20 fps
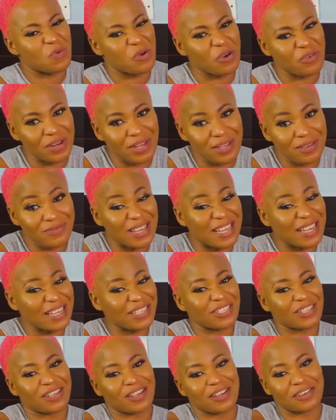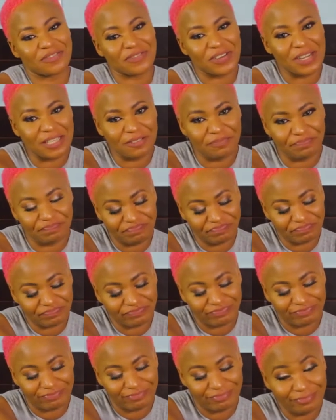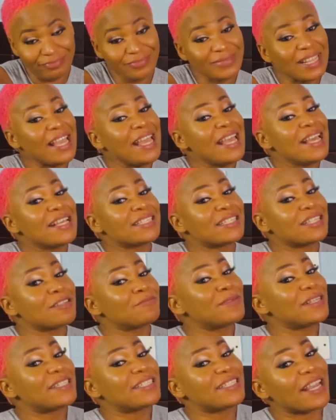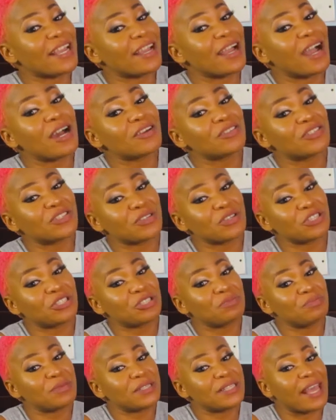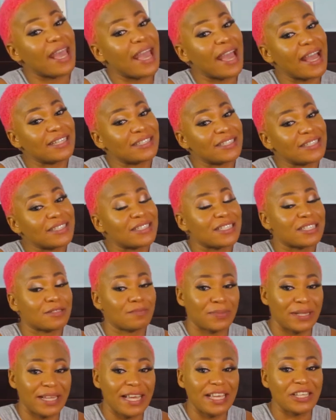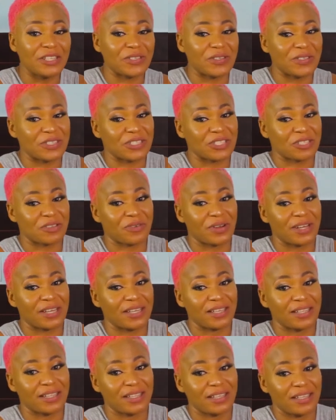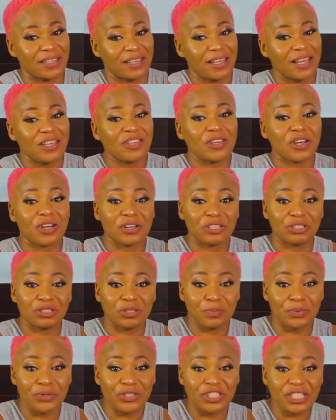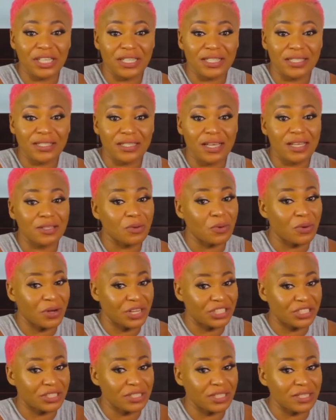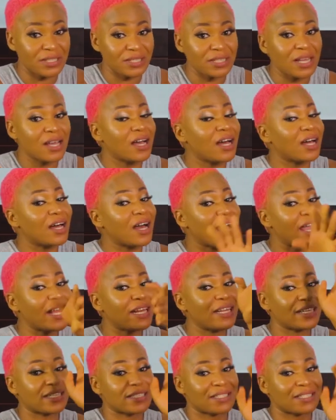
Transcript: worry, we got you covered. Simply check our social media handles displaying on the screen. Your contributions and questions are highly